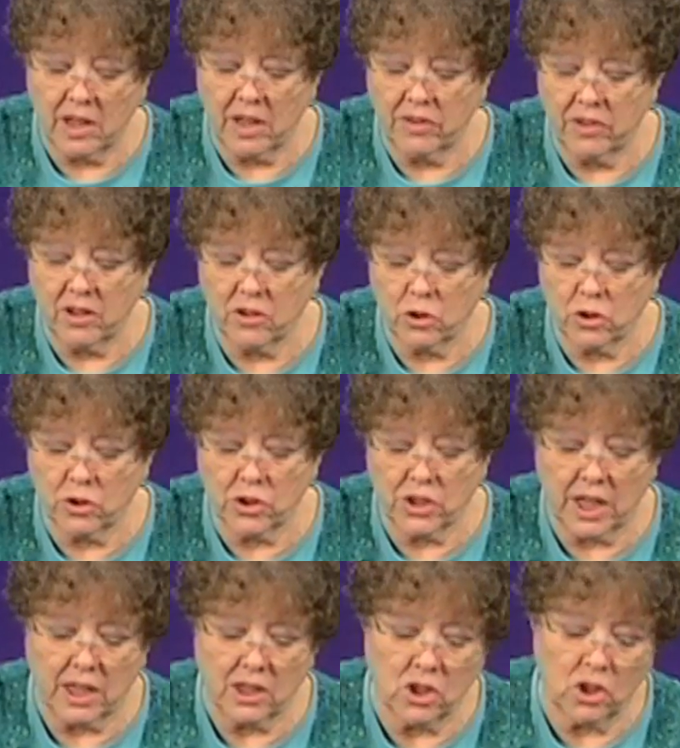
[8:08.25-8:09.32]
And there's your
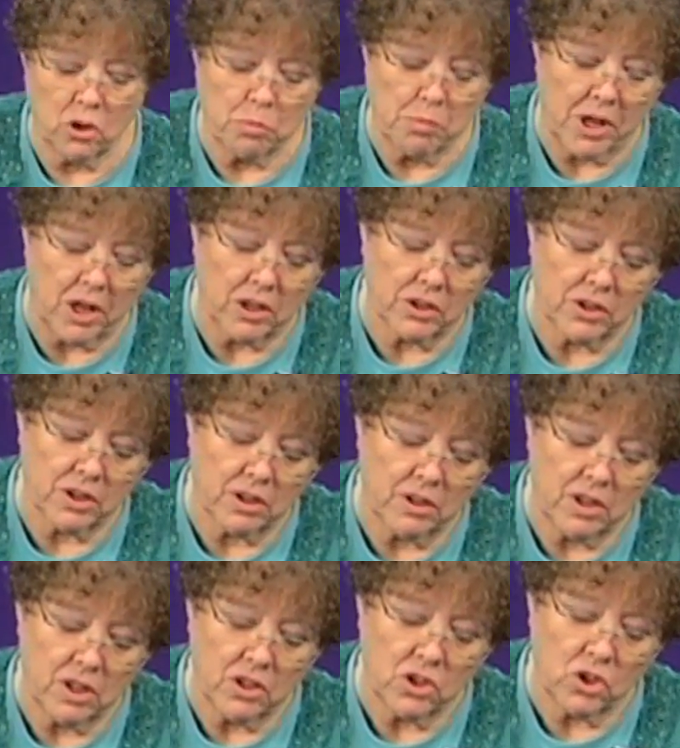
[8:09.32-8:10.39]
sides of your box.
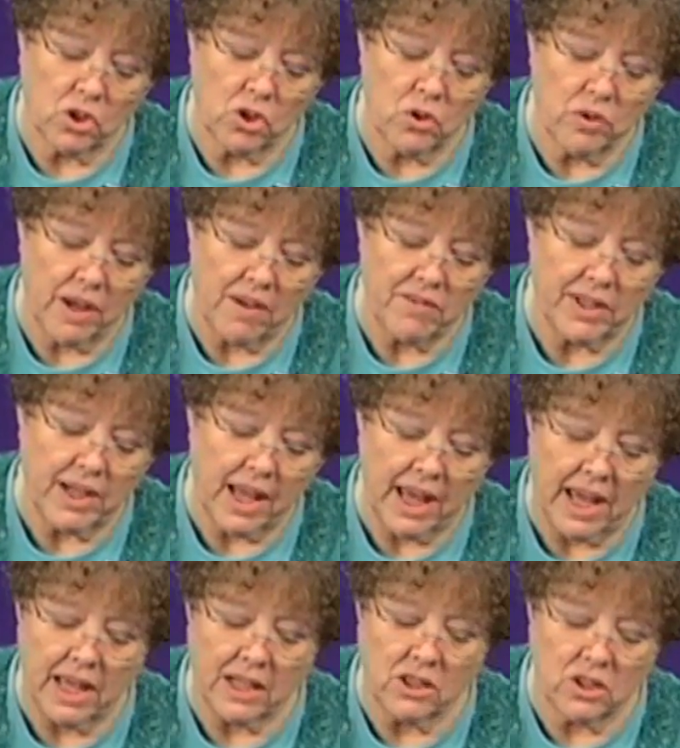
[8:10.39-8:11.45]
So you haven't
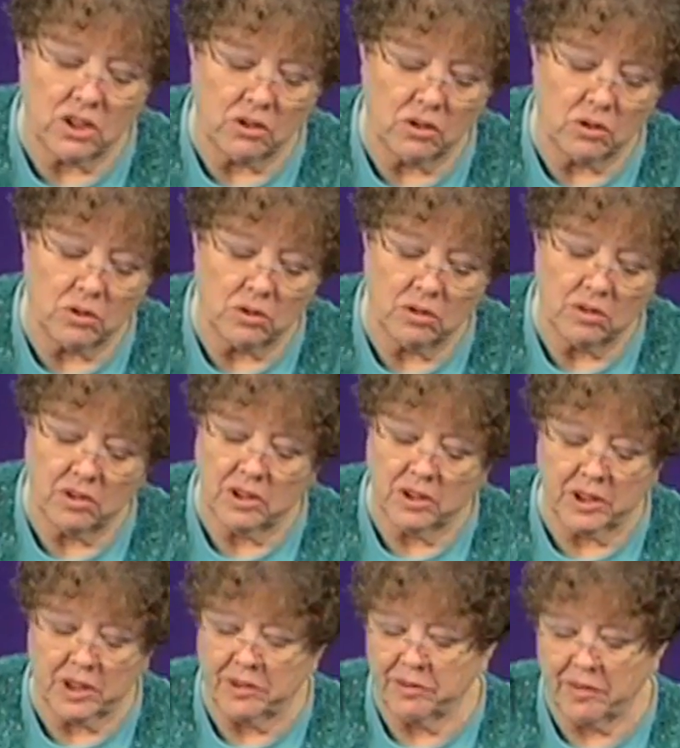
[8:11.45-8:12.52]
had to
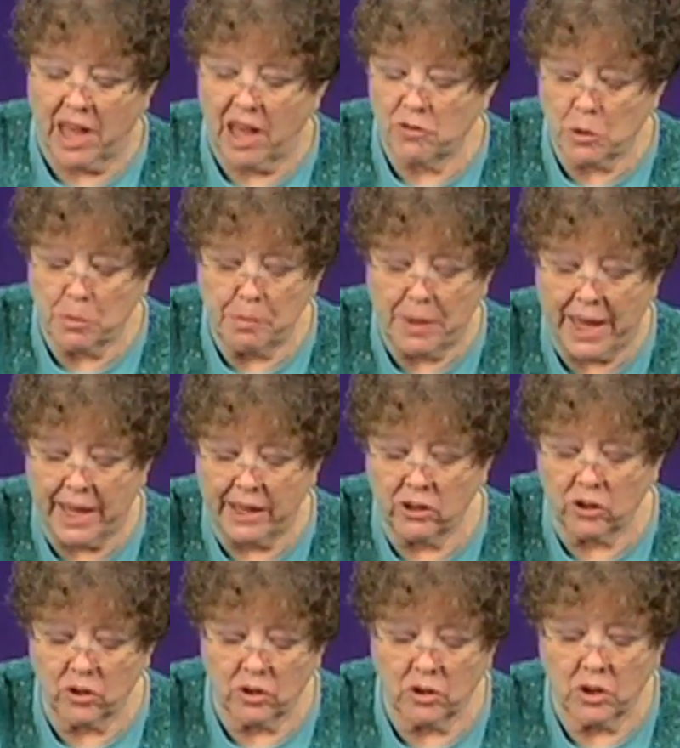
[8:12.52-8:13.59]
have a
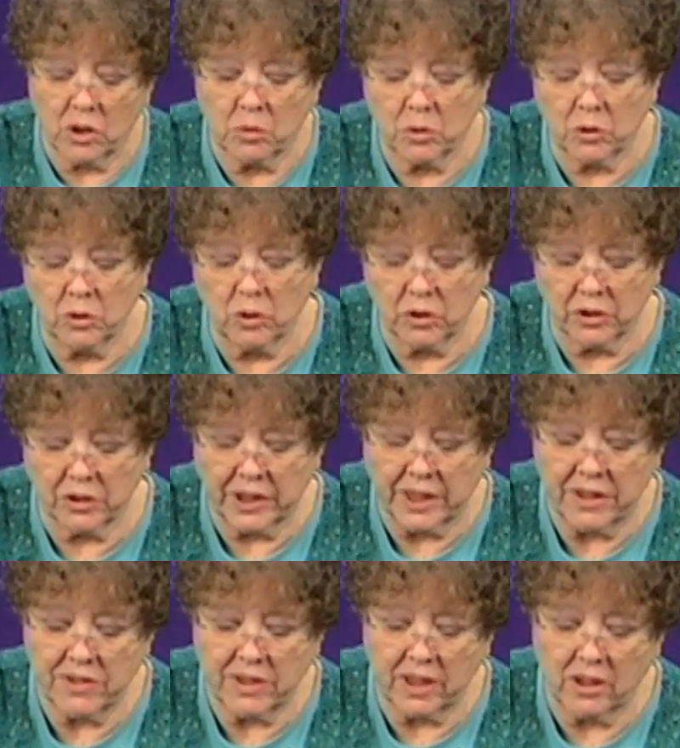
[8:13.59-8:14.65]
pattern or a ruler or
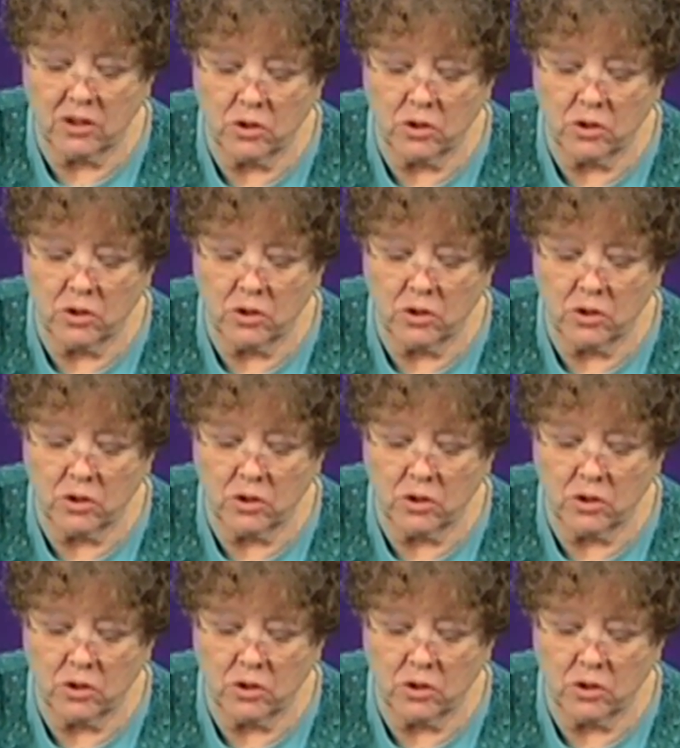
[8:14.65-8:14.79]
anything.